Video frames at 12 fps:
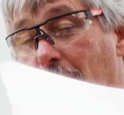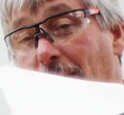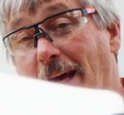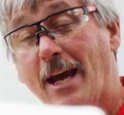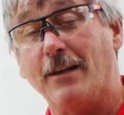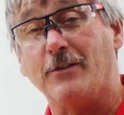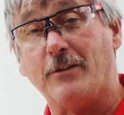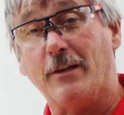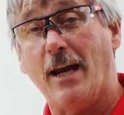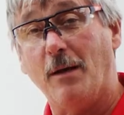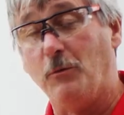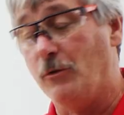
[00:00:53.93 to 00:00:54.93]
these, hence the
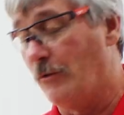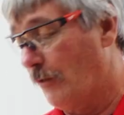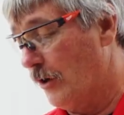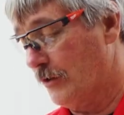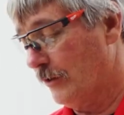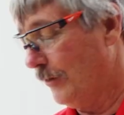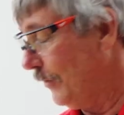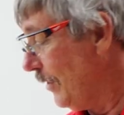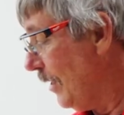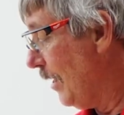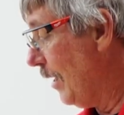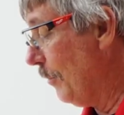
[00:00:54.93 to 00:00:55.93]
name universal.
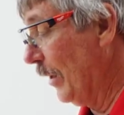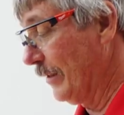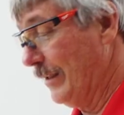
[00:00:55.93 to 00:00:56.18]
But